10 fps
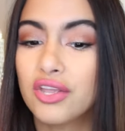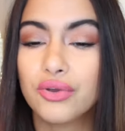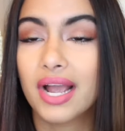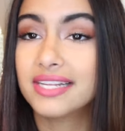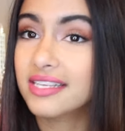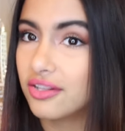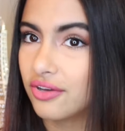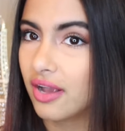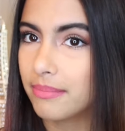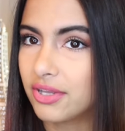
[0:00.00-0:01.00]
You guys can
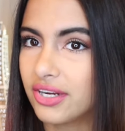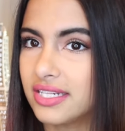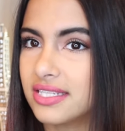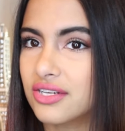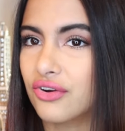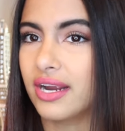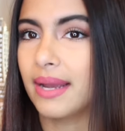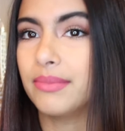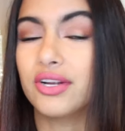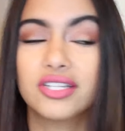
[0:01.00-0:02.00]
look up their
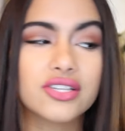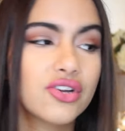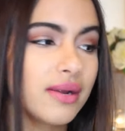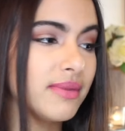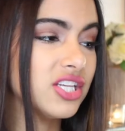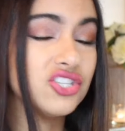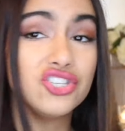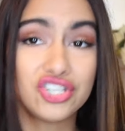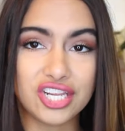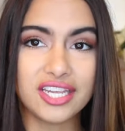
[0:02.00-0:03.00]
Instagram. Their Instagram is
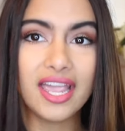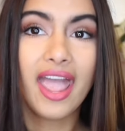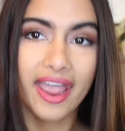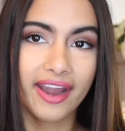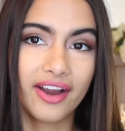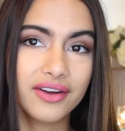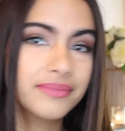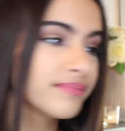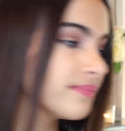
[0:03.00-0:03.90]
ghair.